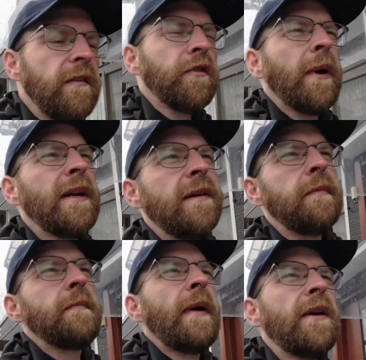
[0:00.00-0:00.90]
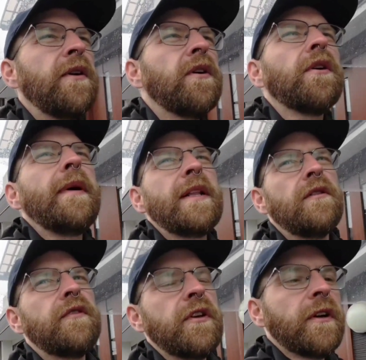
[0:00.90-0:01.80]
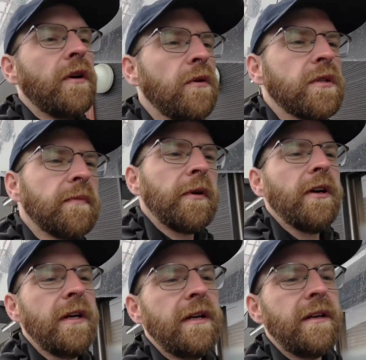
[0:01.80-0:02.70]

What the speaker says: If the weather had been better I could have went over to the coast, but